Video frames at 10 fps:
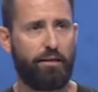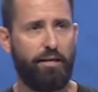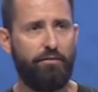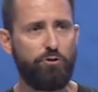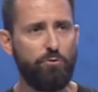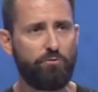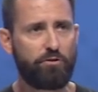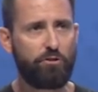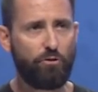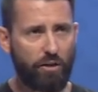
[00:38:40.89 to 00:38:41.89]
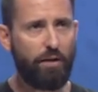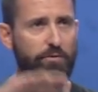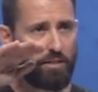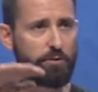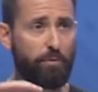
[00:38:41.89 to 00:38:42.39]
And if you you'll come
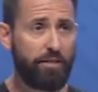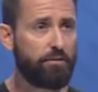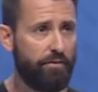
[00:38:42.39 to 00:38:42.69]
to this place